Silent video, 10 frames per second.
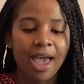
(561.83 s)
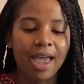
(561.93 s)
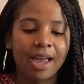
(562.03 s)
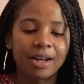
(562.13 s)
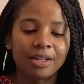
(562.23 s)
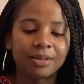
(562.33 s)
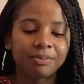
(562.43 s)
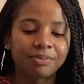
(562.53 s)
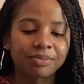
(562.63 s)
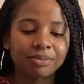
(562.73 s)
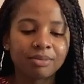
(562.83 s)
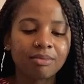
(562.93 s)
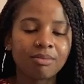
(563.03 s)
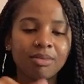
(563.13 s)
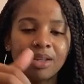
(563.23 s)
And
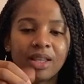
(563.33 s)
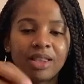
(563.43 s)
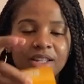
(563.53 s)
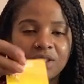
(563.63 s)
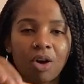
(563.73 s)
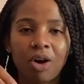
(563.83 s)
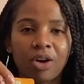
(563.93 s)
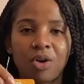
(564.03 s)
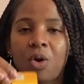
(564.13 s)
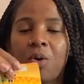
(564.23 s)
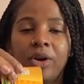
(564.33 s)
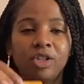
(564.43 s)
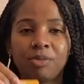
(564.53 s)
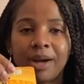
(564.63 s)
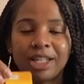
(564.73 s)
this card
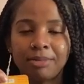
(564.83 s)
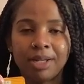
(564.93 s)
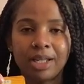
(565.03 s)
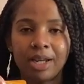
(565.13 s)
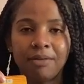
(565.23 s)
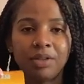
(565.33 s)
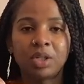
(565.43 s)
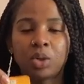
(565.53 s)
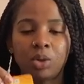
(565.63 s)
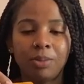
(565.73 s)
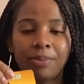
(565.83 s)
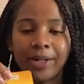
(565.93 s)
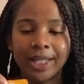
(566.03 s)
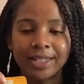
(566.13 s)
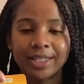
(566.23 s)
always reminds me of the solar
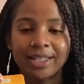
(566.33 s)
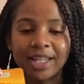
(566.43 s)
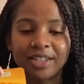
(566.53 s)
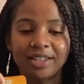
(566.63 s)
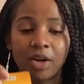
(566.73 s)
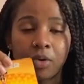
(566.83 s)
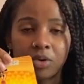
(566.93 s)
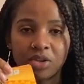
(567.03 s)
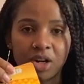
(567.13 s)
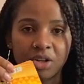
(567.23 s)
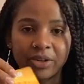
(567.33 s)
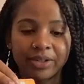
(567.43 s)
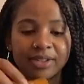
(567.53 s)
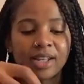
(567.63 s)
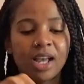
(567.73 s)
plexus and sacral
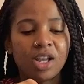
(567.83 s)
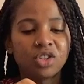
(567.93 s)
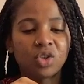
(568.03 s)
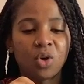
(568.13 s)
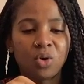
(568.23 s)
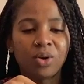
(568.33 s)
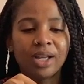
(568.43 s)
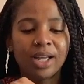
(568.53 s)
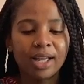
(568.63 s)
chakras. So